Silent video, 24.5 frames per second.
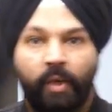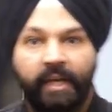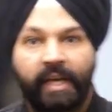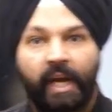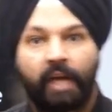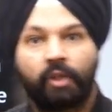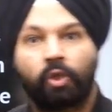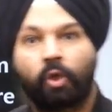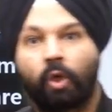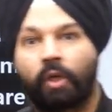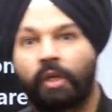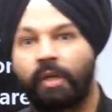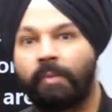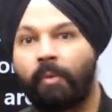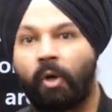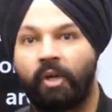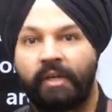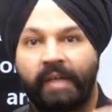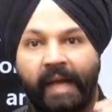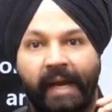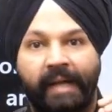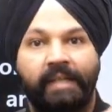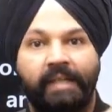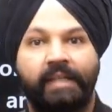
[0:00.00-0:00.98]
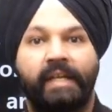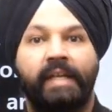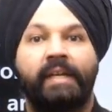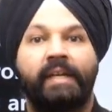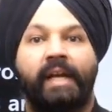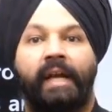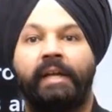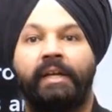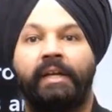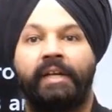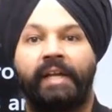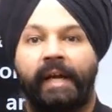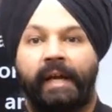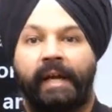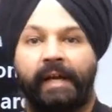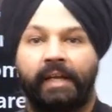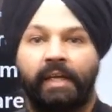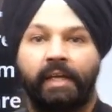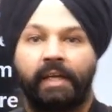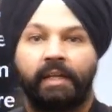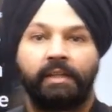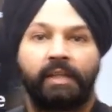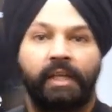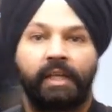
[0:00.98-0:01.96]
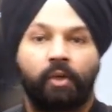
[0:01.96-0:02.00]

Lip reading: We are talking about 1998.